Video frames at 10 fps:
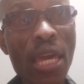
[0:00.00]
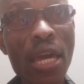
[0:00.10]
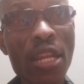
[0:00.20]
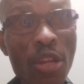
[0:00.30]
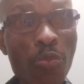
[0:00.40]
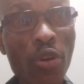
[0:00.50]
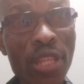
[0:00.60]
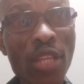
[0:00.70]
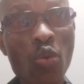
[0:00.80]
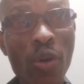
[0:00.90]
and
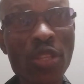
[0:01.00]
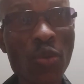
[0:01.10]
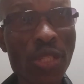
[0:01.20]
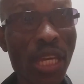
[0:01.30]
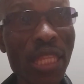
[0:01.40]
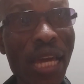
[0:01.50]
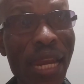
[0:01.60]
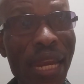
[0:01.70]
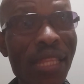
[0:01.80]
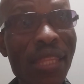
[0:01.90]
report that we want to take their
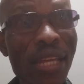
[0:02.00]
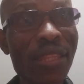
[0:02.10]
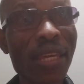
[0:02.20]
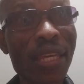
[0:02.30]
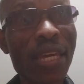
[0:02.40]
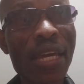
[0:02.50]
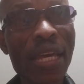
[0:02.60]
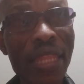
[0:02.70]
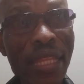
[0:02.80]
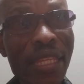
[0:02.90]
land that
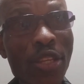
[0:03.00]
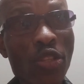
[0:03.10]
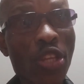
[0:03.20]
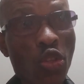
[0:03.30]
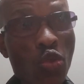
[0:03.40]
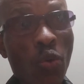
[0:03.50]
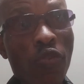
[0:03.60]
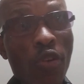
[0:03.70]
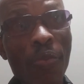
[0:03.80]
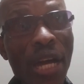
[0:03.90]
they stole
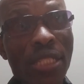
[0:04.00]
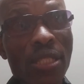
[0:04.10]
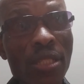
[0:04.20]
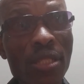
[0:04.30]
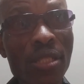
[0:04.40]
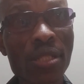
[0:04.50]
from us.